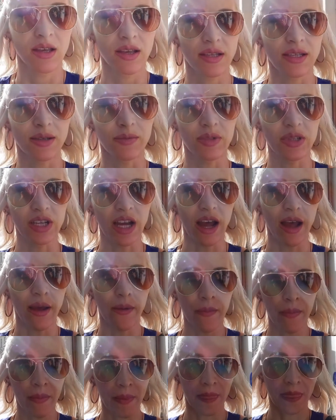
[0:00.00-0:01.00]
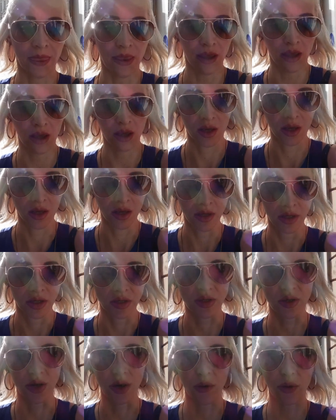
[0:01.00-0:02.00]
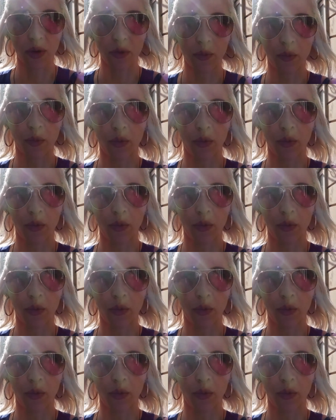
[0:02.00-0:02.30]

some time. So I will